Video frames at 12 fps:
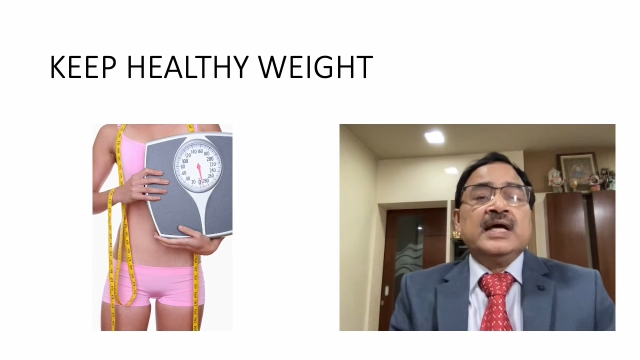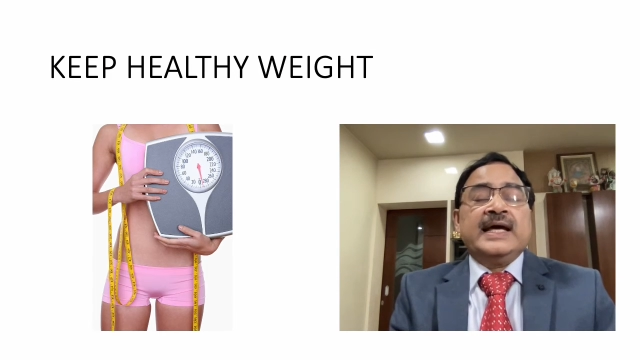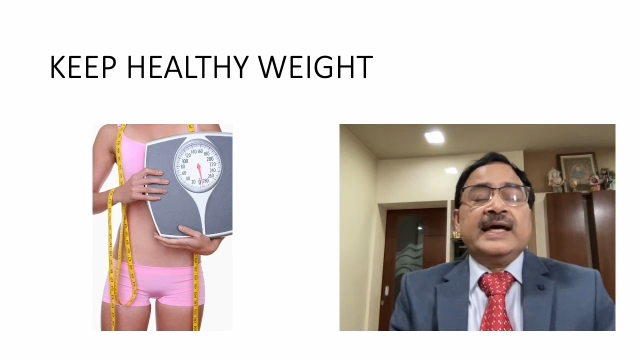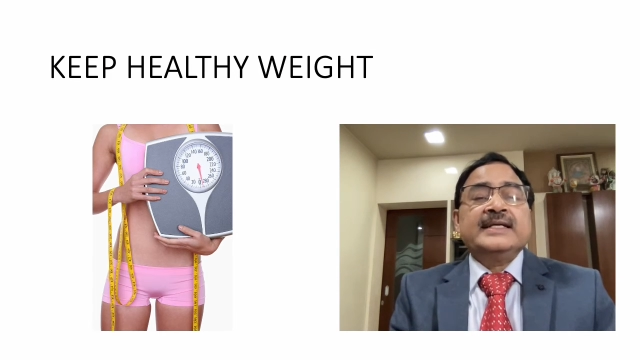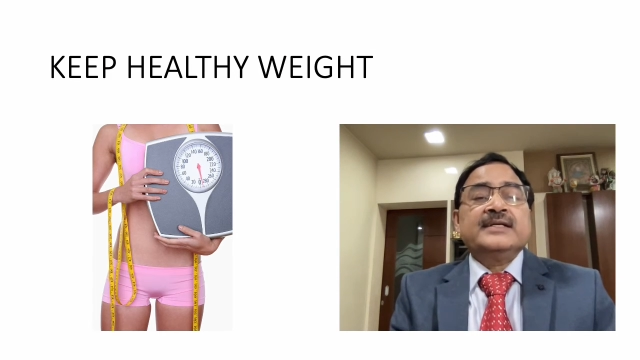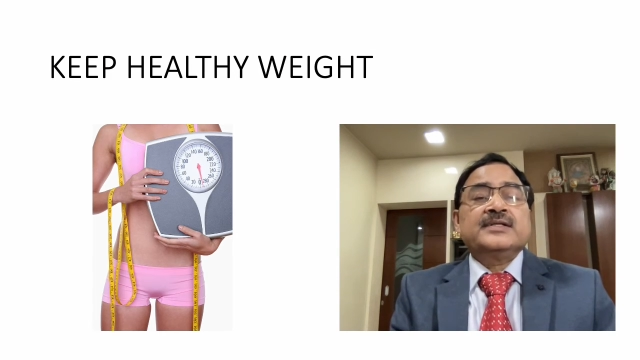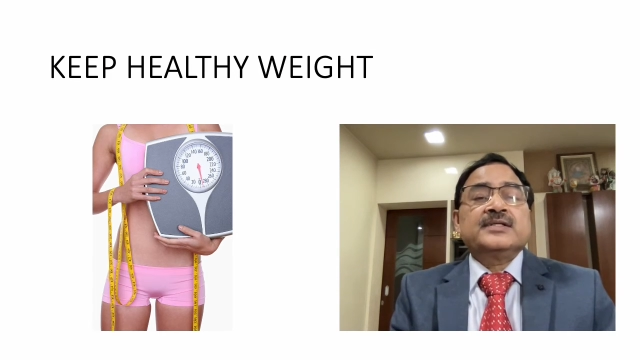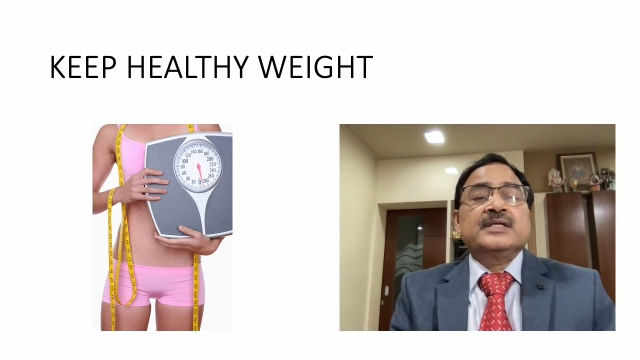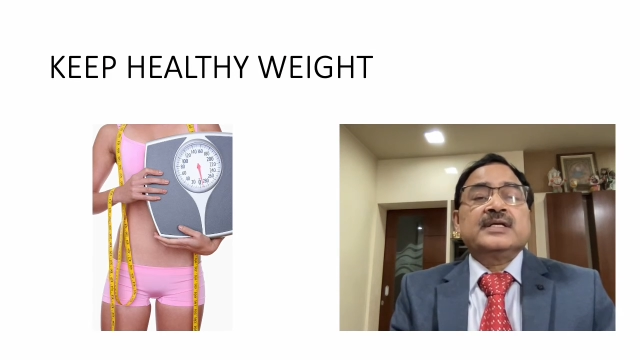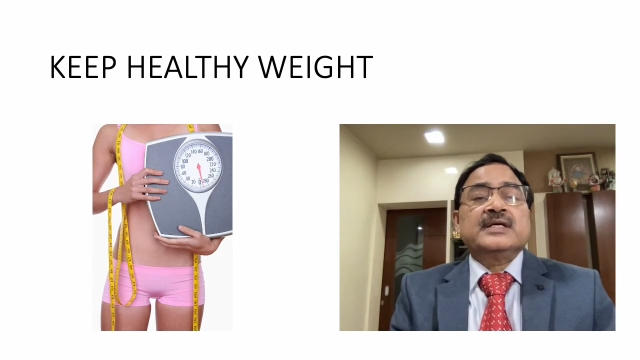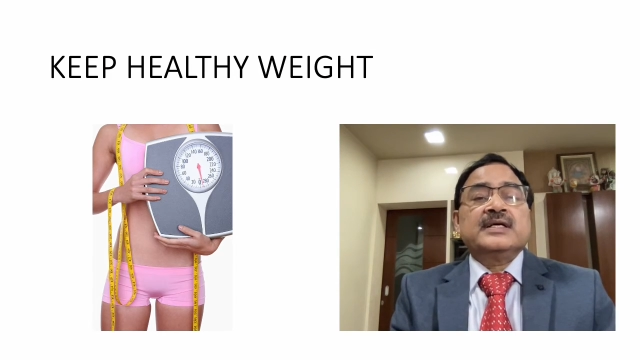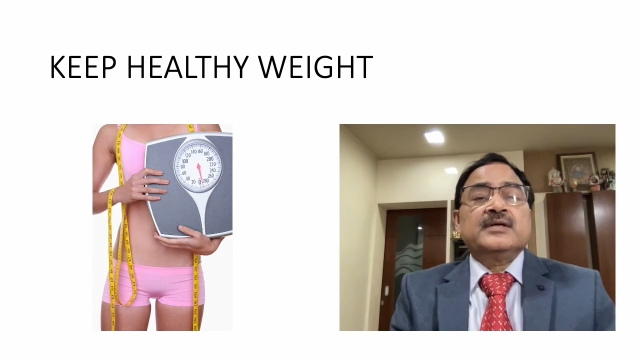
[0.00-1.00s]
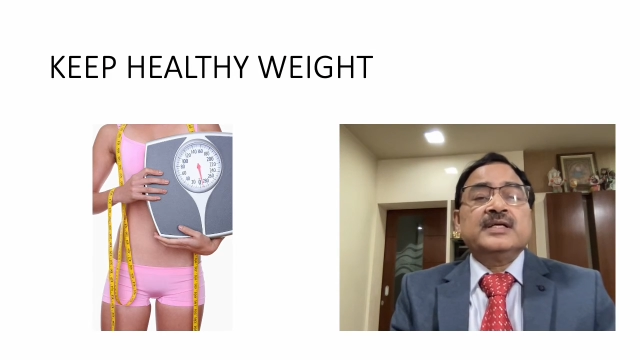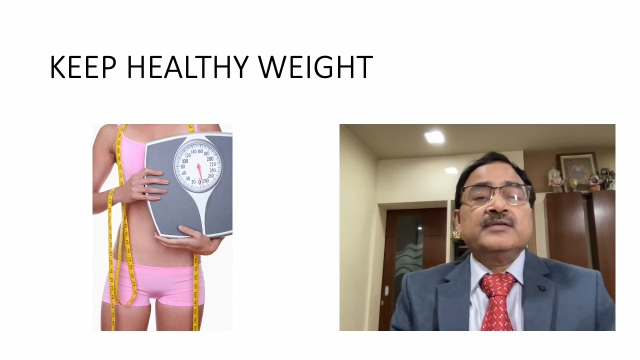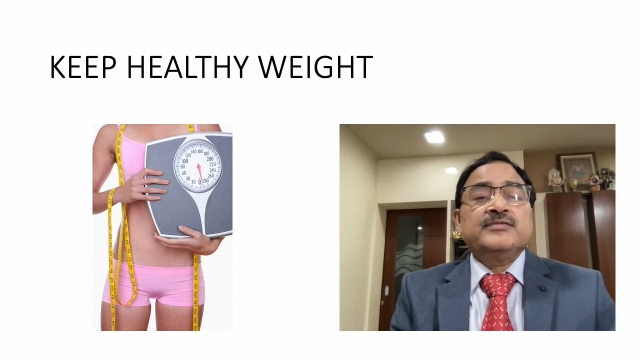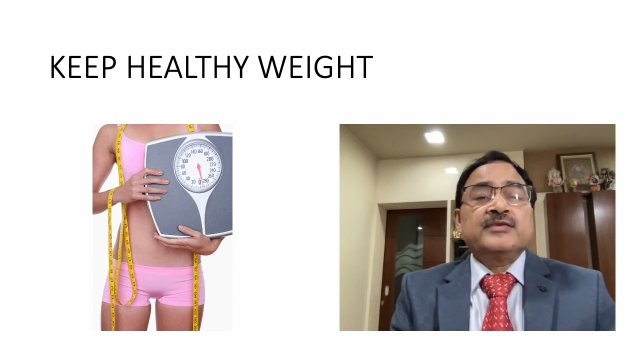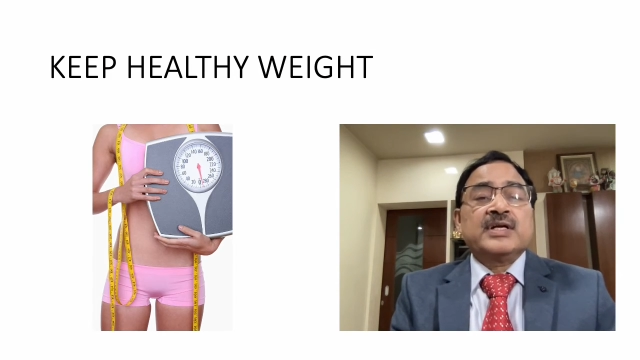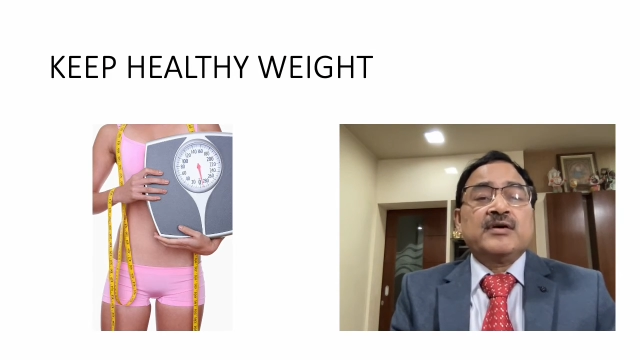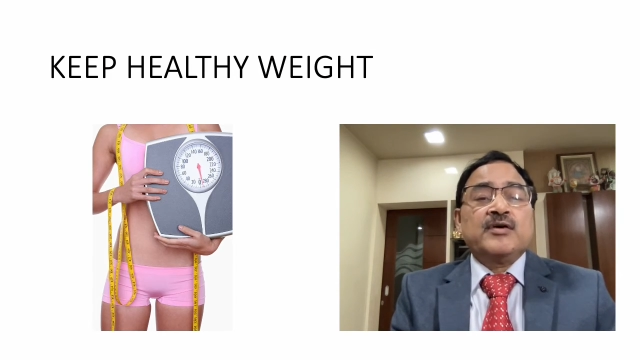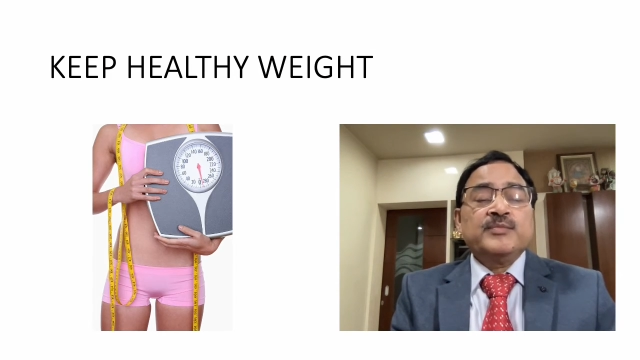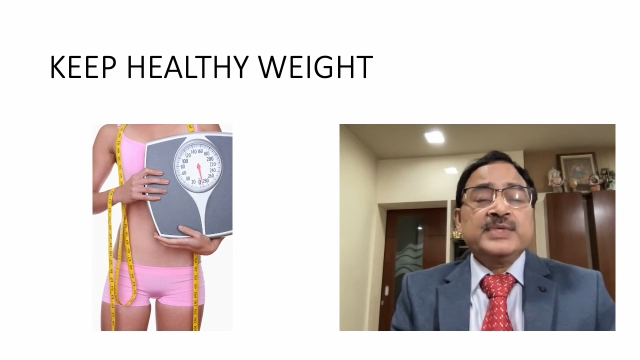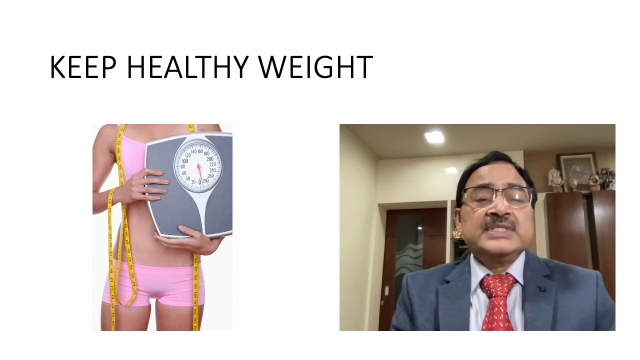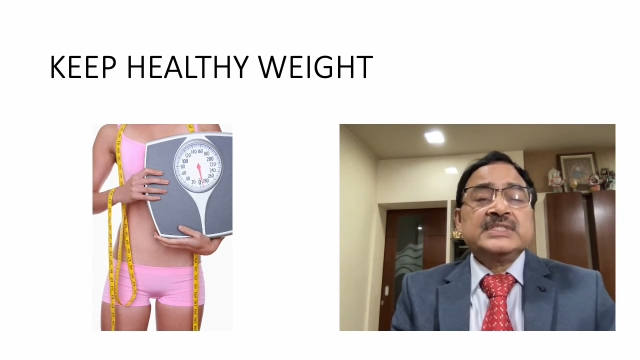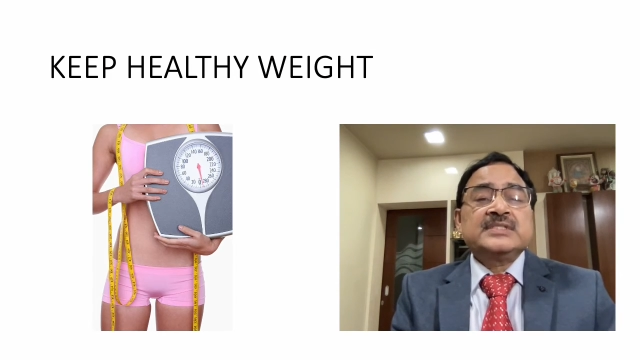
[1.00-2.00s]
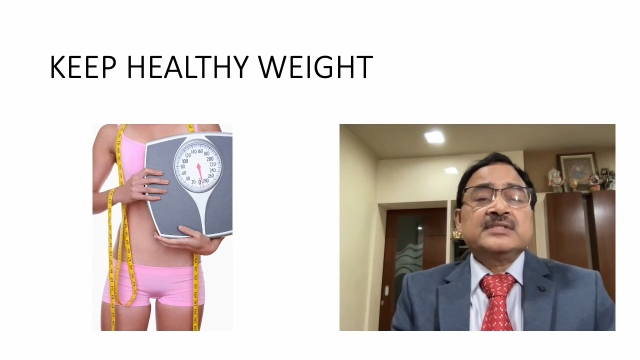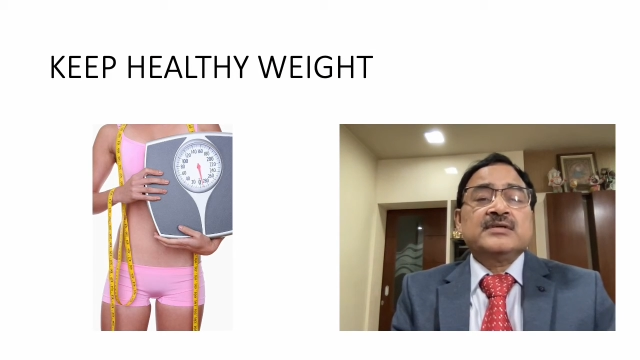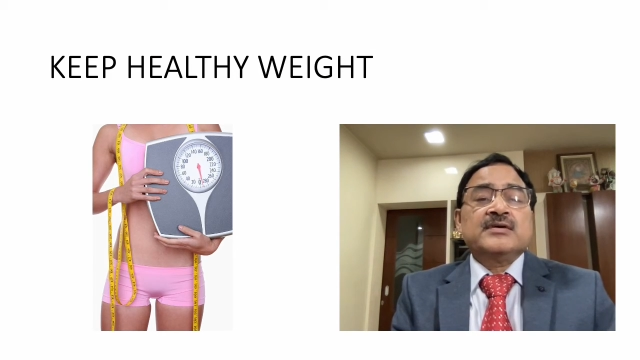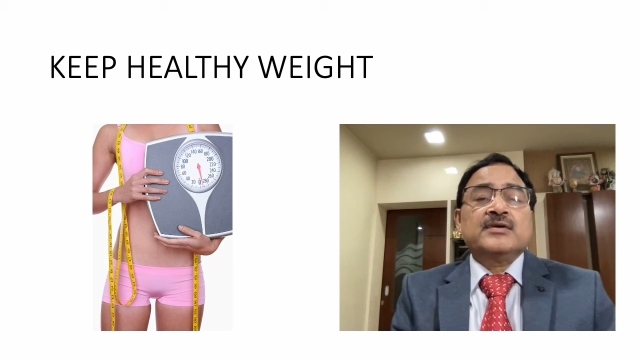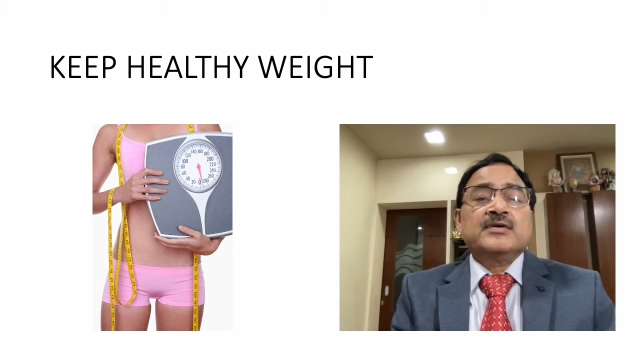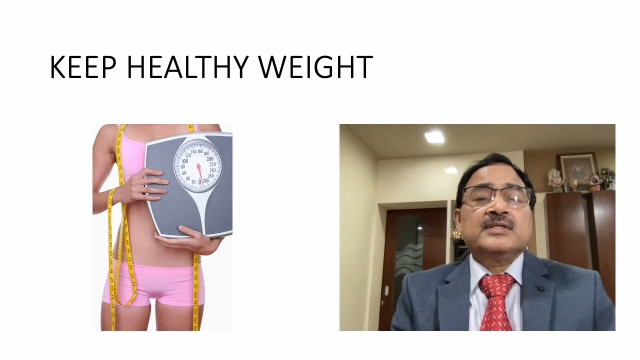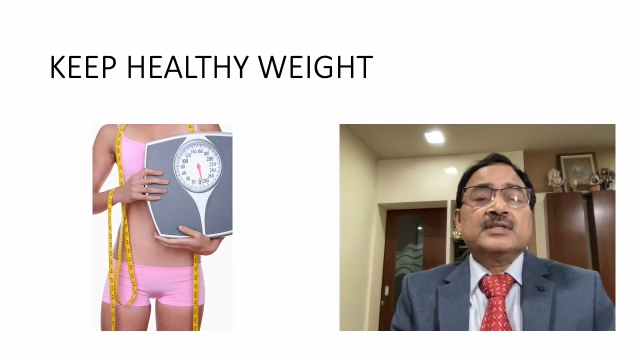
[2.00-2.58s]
And if you are obese or